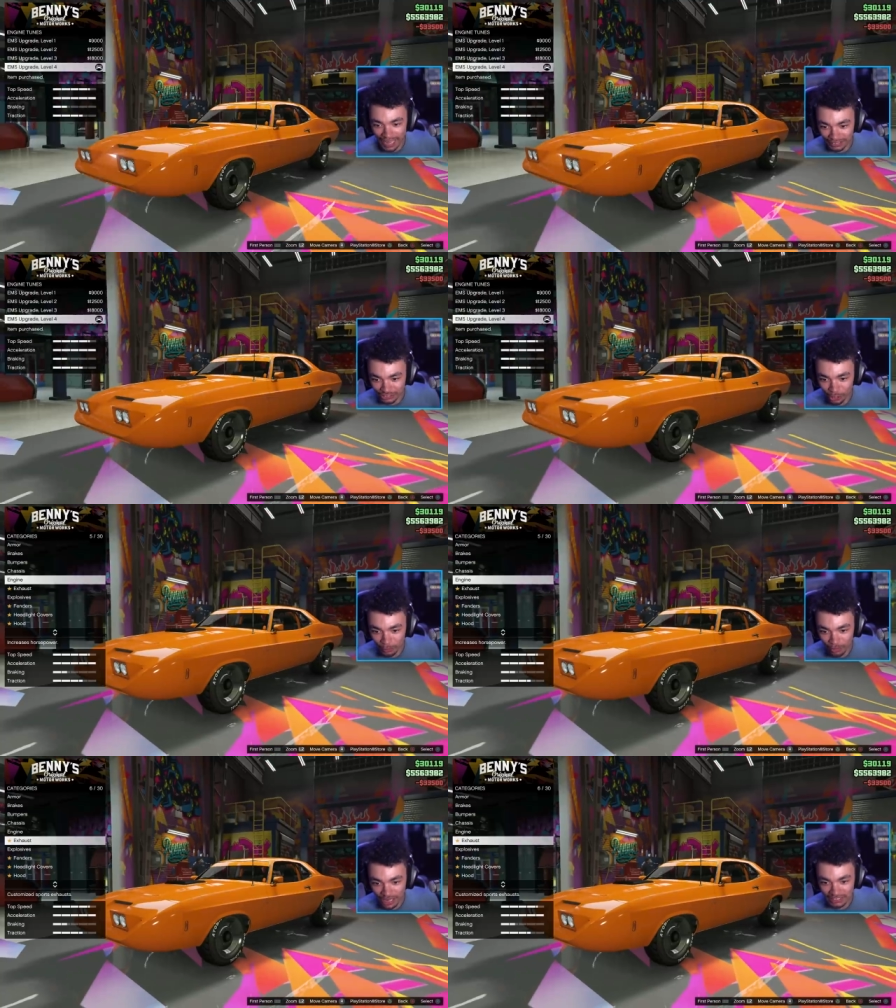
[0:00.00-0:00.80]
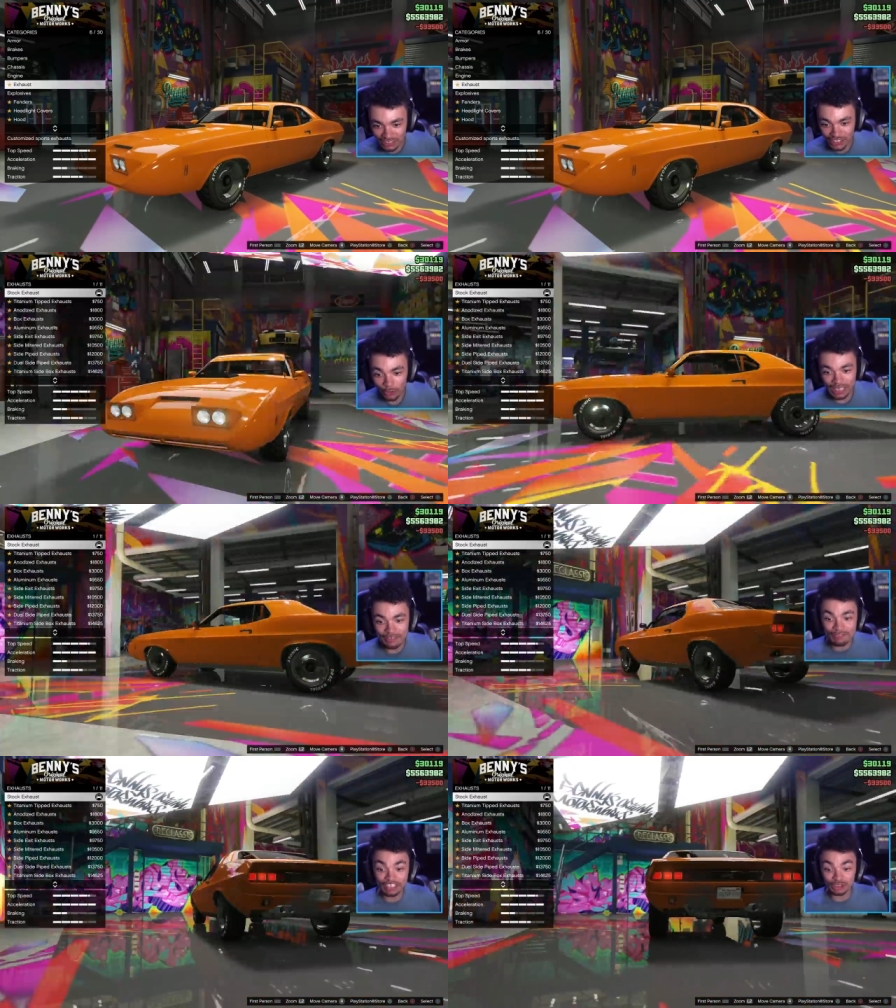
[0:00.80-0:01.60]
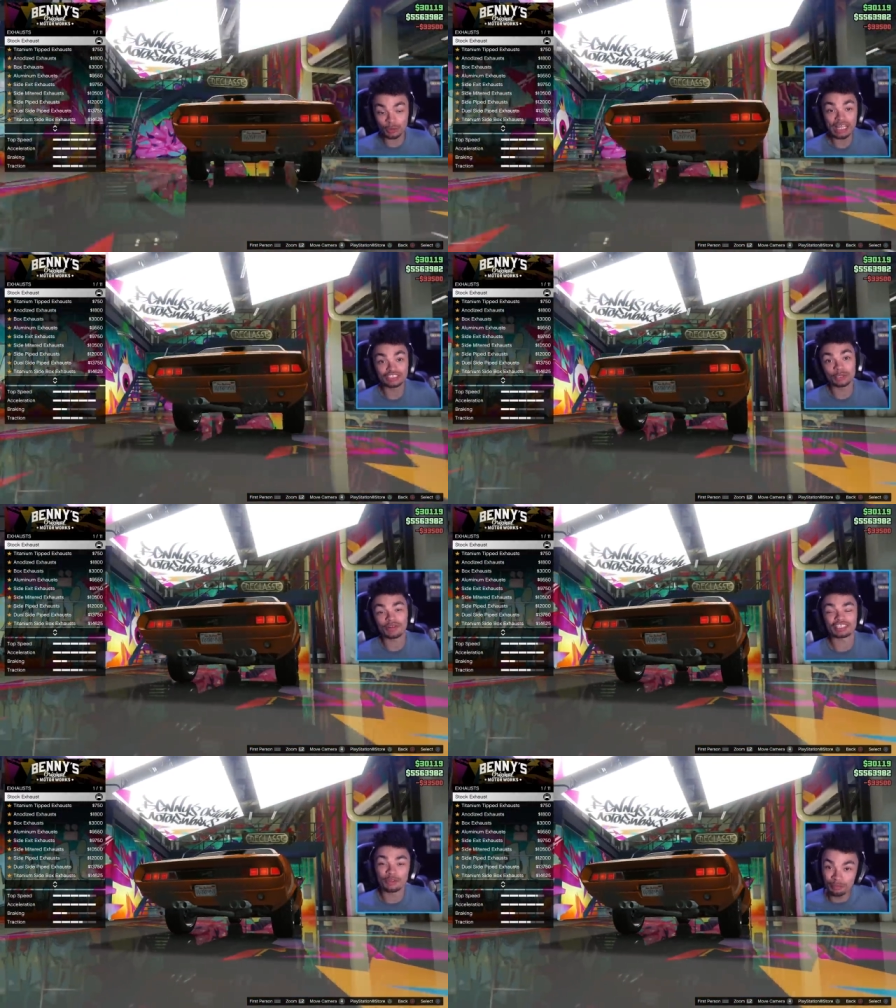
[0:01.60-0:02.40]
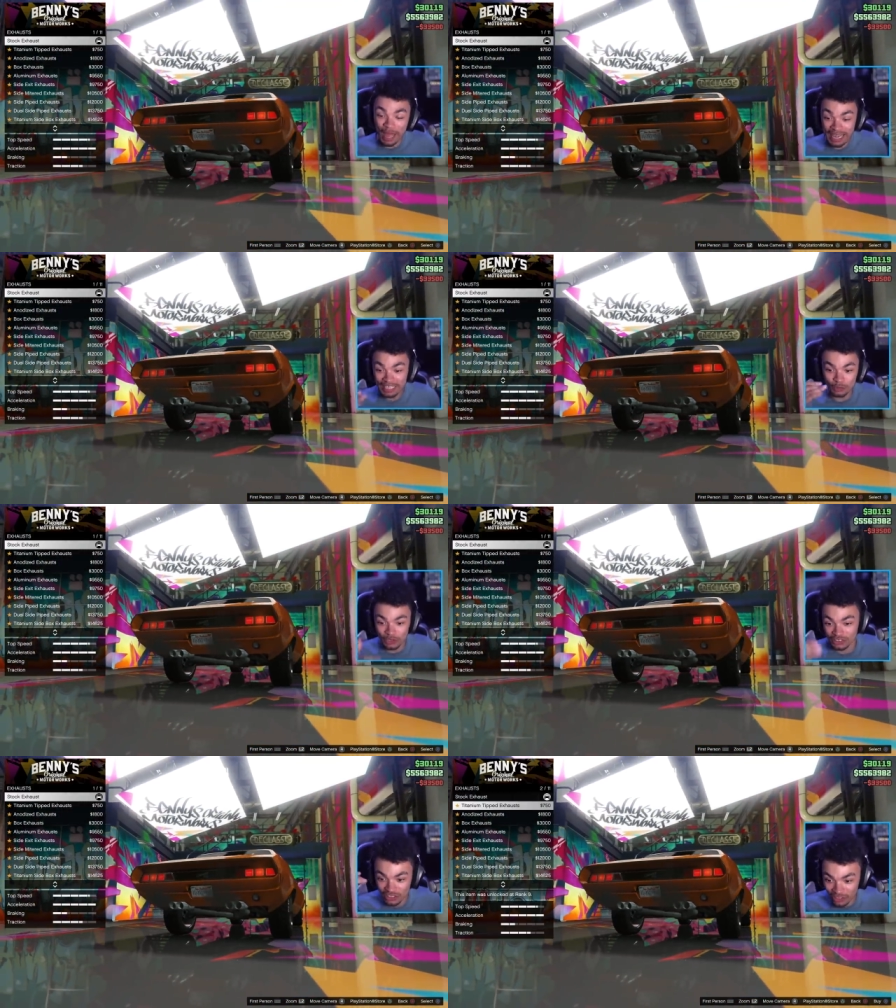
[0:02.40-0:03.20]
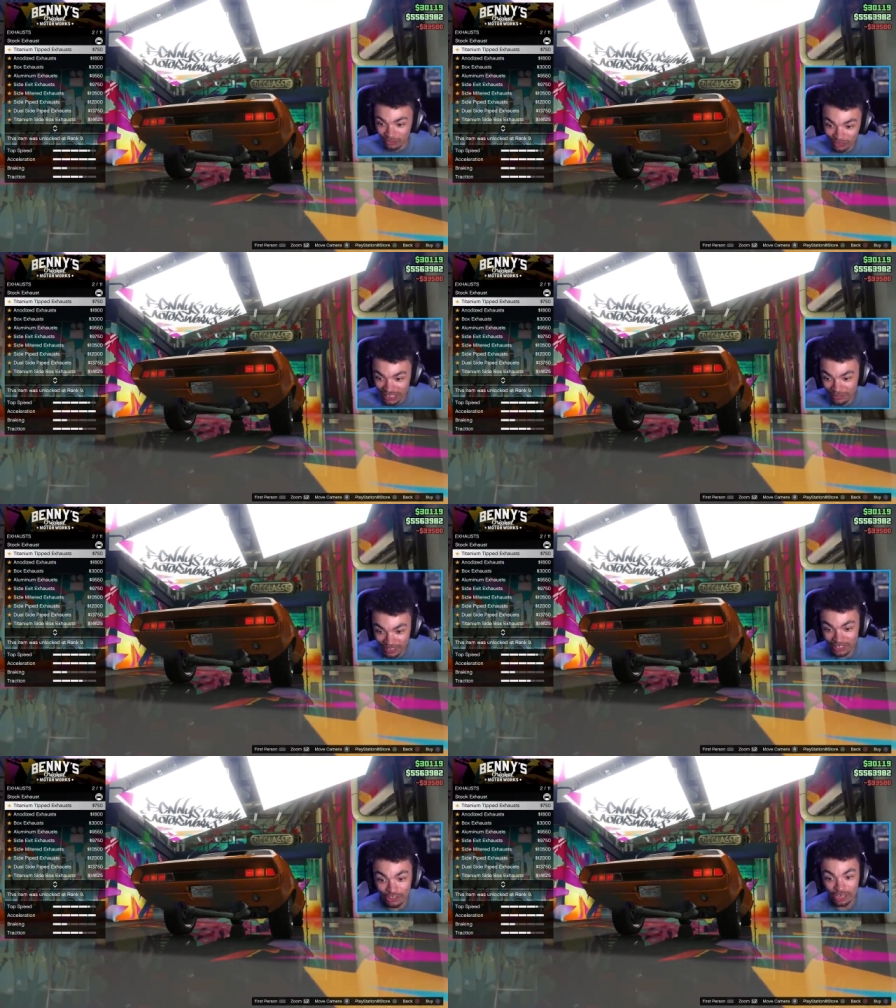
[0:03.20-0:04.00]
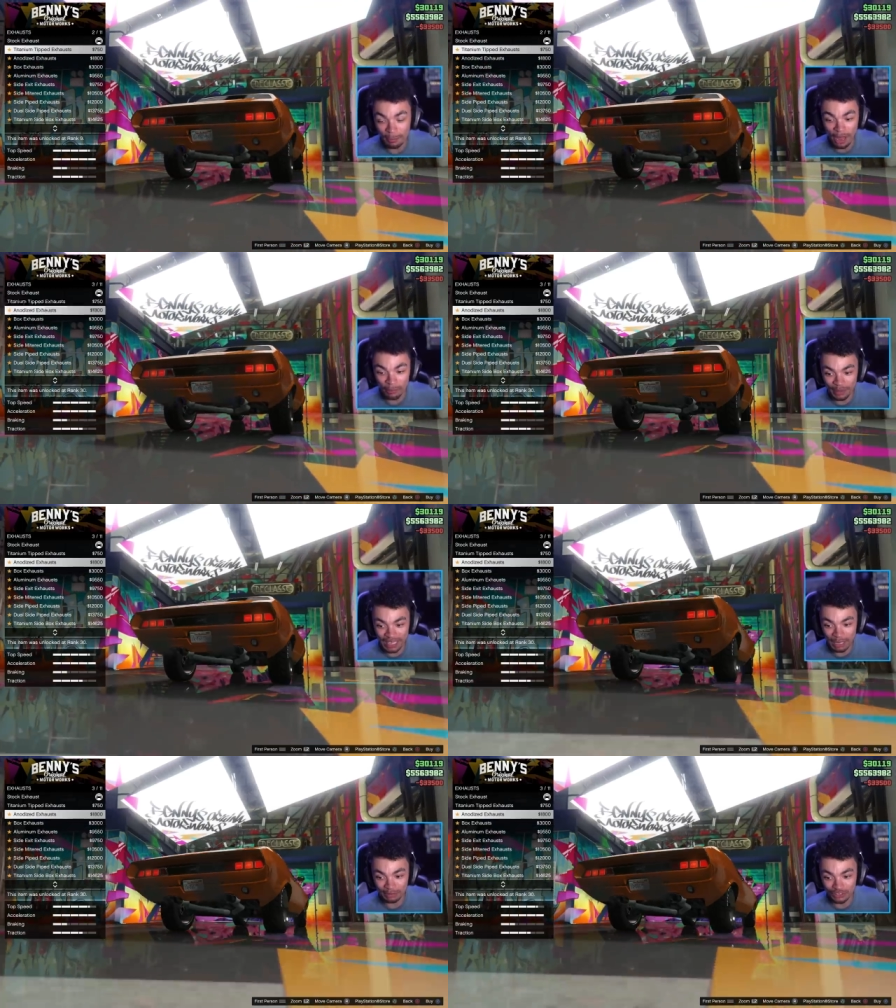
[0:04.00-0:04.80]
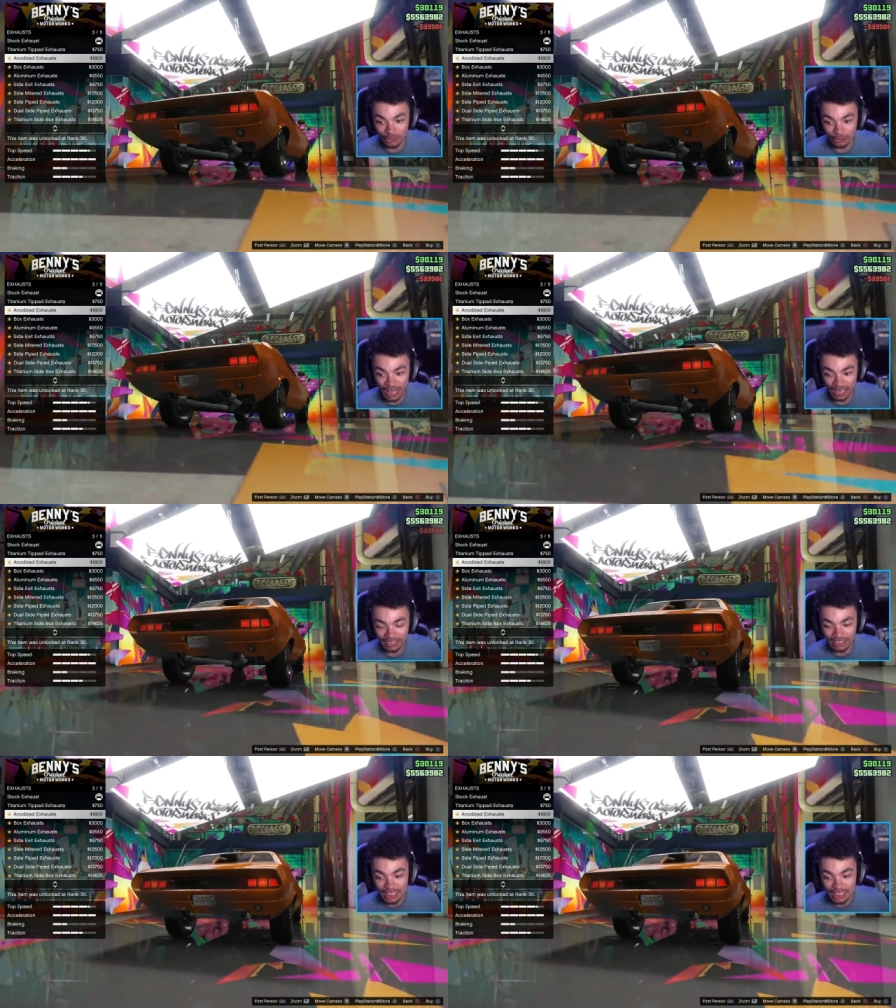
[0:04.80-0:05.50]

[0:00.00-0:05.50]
engine upgrades there's no like visual engine upgrades so benny's was really really good about being able to do that